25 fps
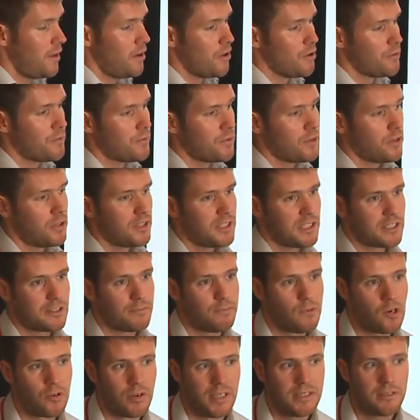Of course, it's
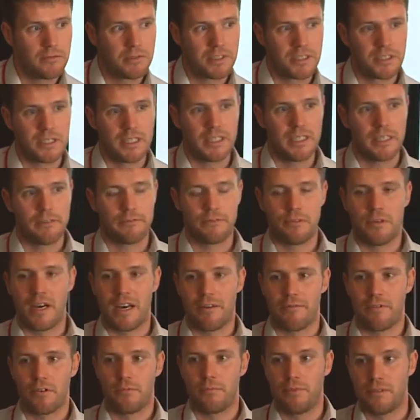more interesting if you
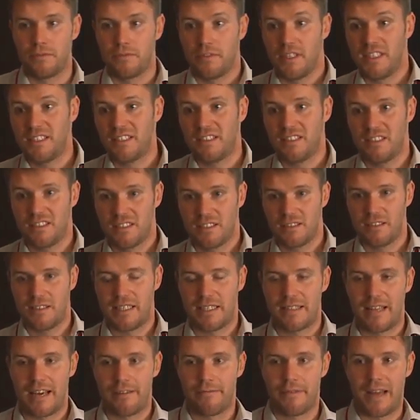have your professors
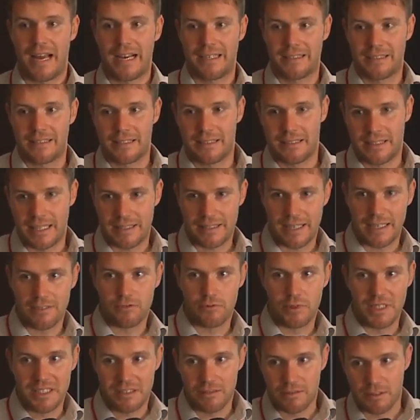that have access, that can
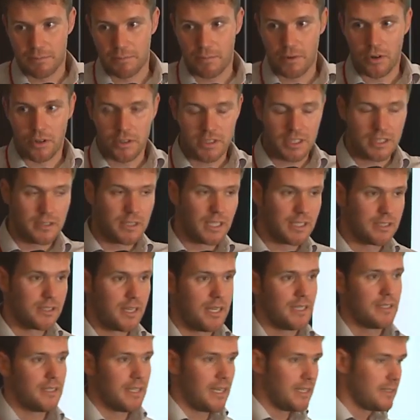read the reports and things
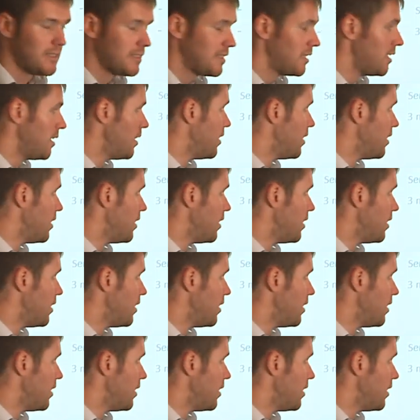like that.